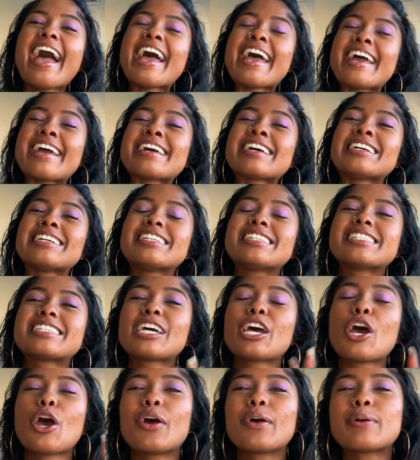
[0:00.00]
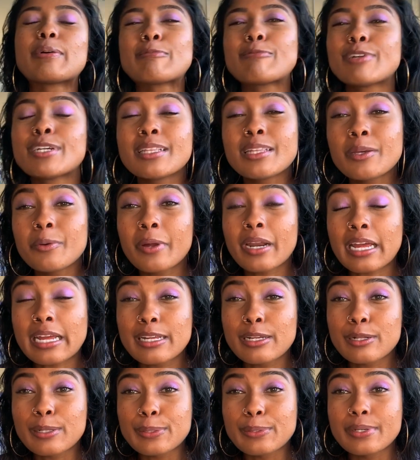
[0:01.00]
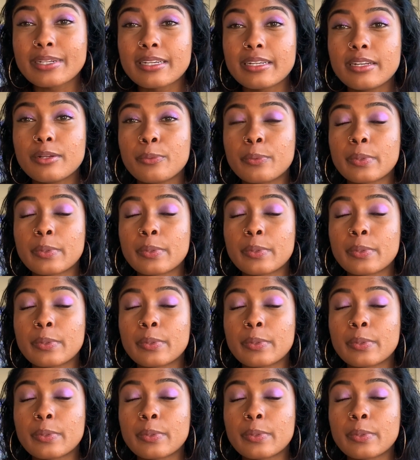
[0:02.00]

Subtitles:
And really what I included